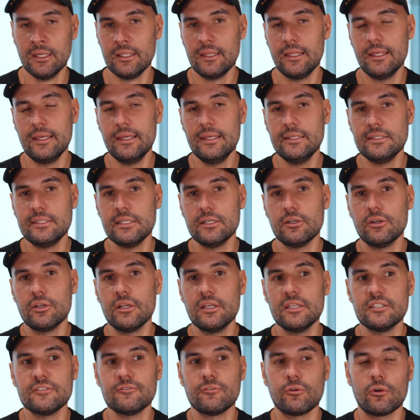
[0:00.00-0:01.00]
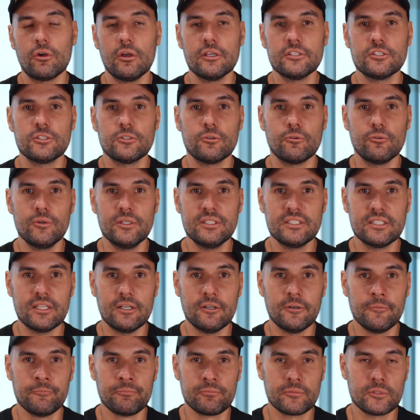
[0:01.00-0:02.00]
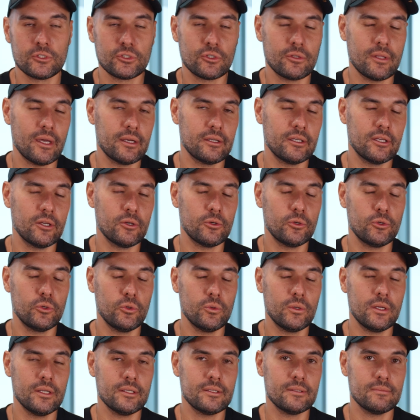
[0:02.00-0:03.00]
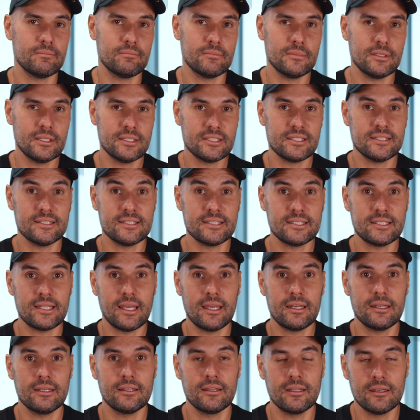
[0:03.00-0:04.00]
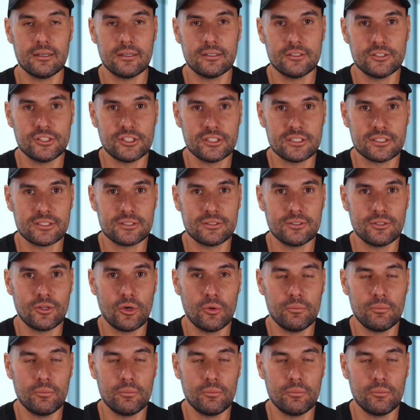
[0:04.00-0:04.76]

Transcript: the easier it is for us to resell, so that your unit isn't standing there just,